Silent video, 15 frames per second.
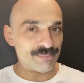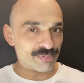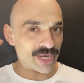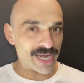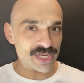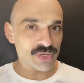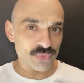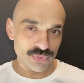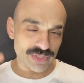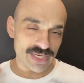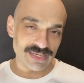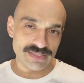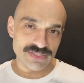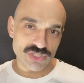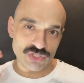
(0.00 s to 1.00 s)
brain
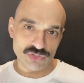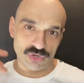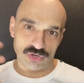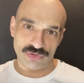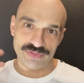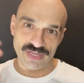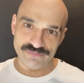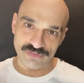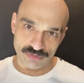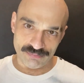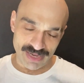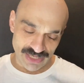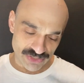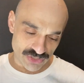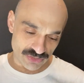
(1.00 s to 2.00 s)
couldn't store the
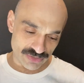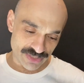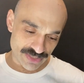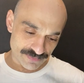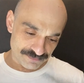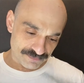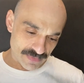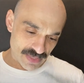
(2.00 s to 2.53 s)
informations